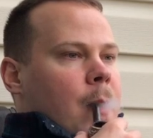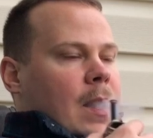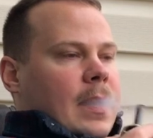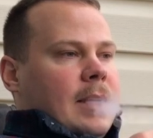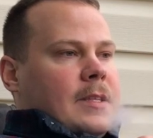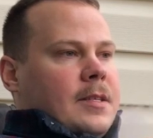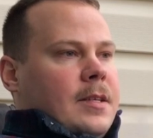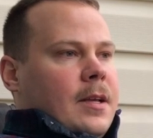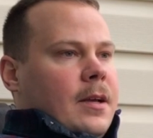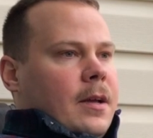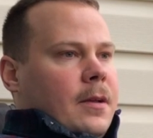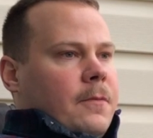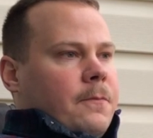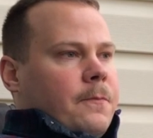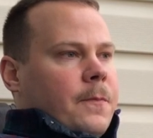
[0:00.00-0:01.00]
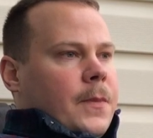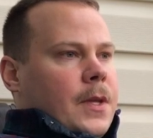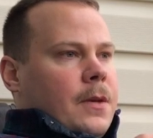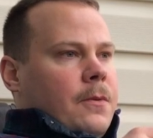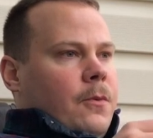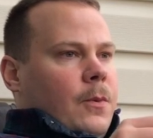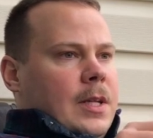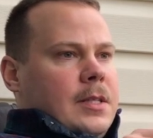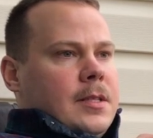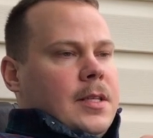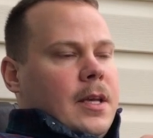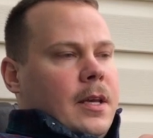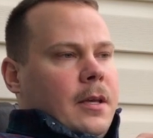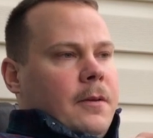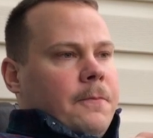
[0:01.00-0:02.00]
I guess
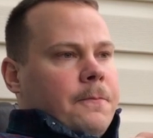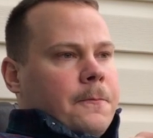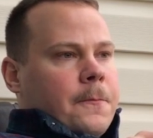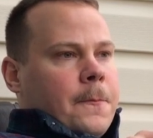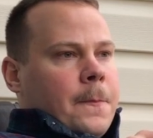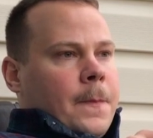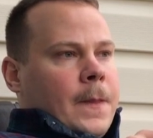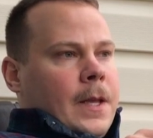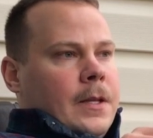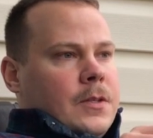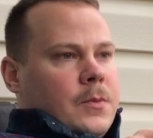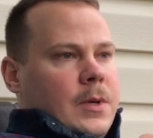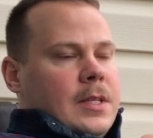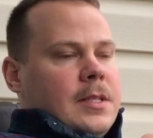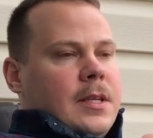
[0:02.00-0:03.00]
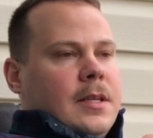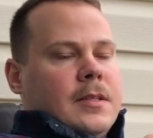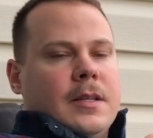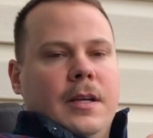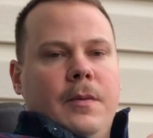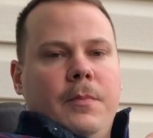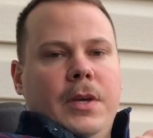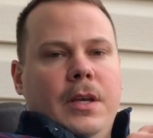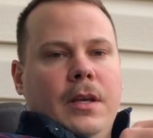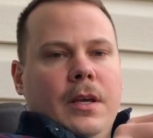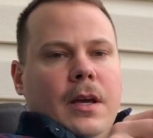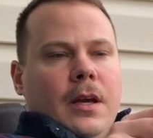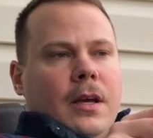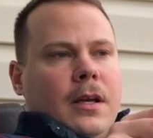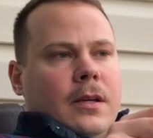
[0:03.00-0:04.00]
Wednesday is going to be
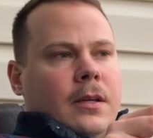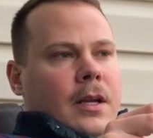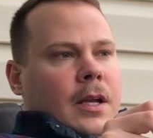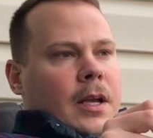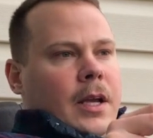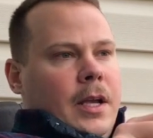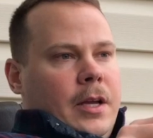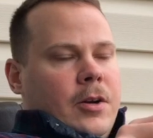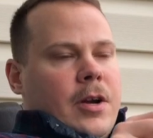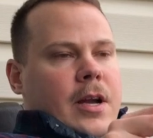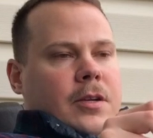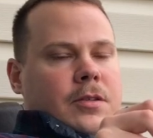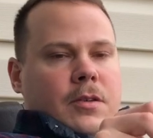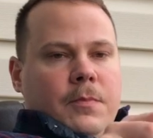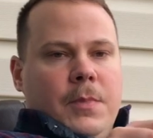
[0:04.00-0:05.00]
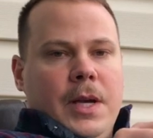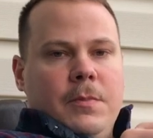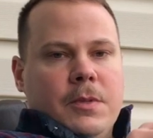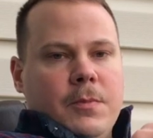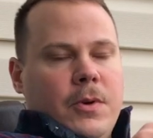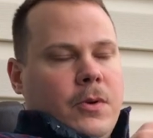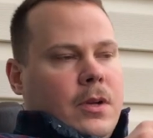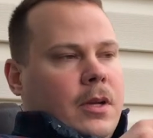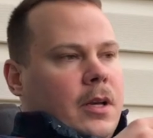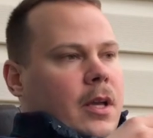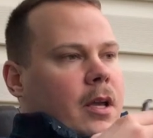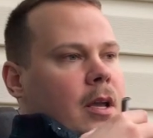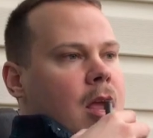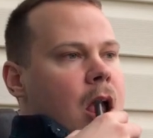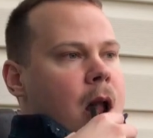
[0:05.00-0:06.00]
International Pipe Smoking
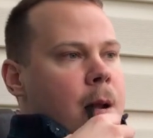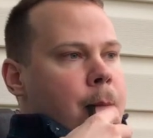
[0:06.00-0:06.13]
Day.